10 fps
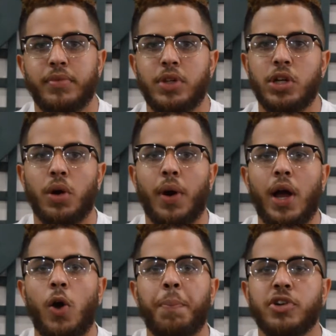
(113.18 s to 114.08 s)
you know,
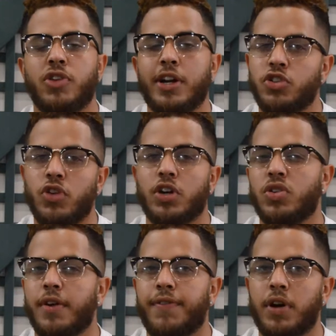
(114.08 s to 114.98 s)
help in trying to
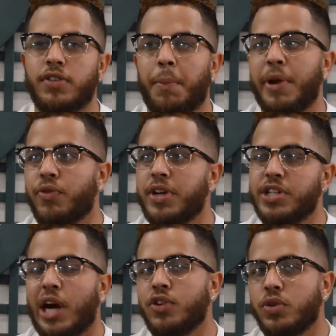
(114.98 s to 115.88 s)
structure a verse, I may
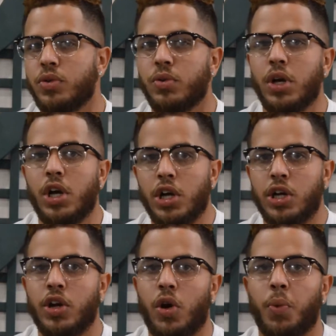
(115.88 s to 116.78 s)
reach out to,
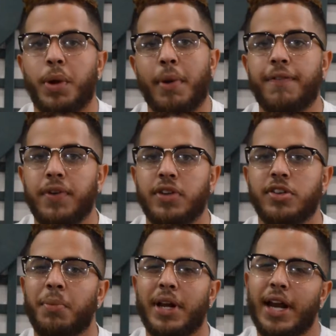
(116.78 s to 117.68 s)
you know, one of my friends,
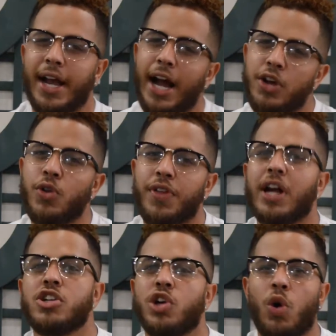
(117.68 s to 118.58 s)
something like, how do you think
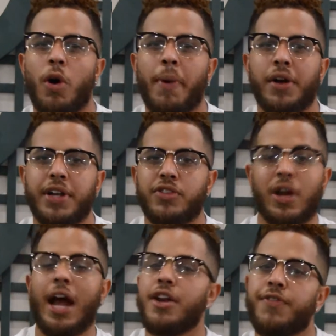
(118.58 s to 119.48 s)
I should go about this,
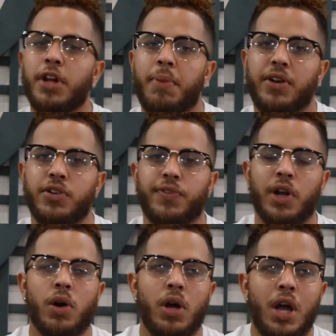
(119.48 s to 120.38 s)
or how do you feel about this
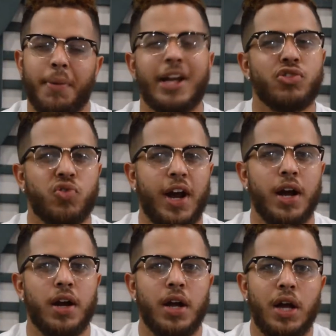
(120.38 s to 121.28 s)
flow? But that's
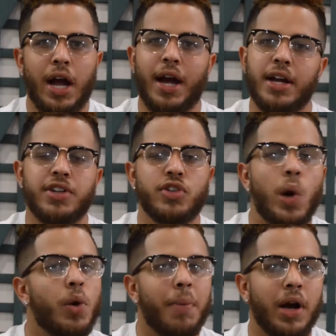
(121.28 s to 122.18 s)
rare. I kind of just
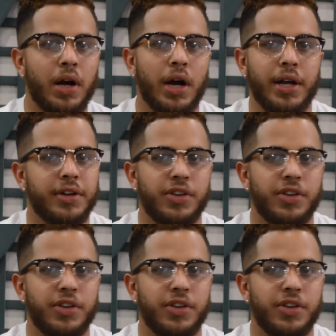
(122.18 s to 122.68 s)
go with my gut and